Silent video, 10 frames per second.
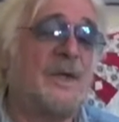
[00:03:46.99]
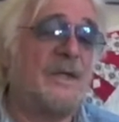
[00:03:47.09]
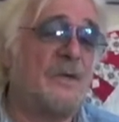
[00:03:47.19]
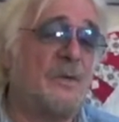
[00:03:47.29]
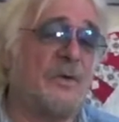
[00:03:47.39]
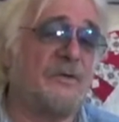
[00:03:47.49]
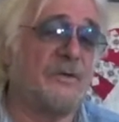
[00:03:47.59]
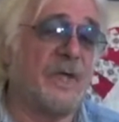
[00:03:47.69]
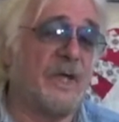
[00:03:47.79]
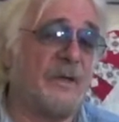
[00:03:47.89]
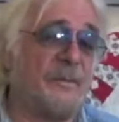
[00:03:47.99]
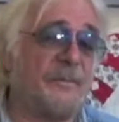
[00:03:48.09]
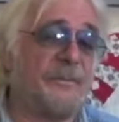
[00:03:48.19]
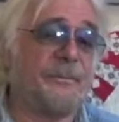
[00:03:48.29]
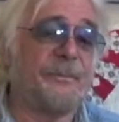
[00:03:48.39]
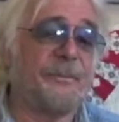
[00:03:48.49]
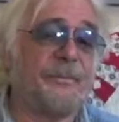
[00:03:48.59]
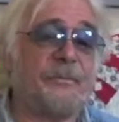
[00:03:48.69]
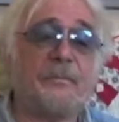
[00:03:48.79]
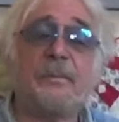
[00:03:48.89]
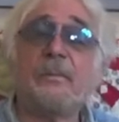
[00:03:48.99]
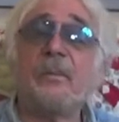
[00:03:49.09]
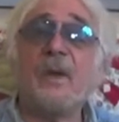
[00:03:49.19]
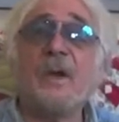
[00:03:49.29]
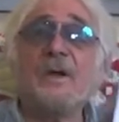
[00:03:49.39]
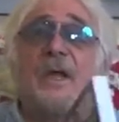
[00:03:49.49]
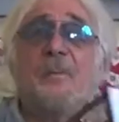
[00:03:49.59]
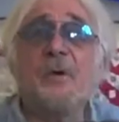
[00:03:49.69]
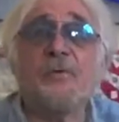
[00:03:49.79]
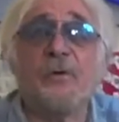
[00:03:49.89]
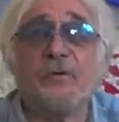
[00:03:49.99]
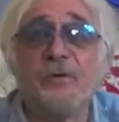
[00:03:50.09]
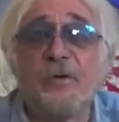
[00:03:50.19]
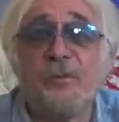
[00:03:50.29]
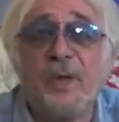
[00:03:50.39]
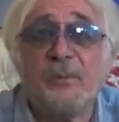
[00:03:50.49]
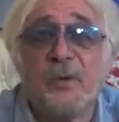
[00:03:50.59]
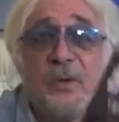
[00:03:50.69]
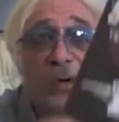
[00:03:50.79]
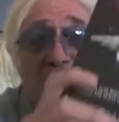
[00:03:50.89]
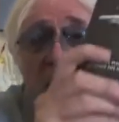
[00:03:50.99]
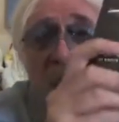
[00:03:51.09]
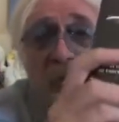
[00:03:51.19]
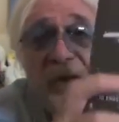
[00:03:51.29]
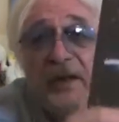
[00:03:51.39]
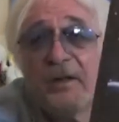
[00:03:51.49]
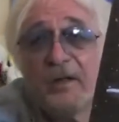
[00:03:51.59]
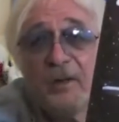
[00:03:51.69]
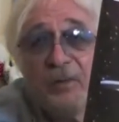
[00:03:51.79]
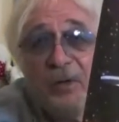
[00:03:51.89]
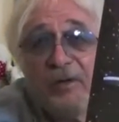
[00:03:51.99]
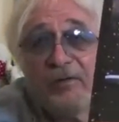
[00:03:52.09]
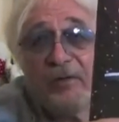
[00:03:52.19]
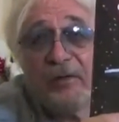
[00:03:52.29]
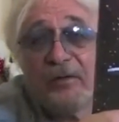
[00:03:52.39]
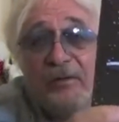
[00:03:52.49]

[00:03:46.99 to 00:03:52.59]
You also get an ebook version of my book, Creating the Enterprise.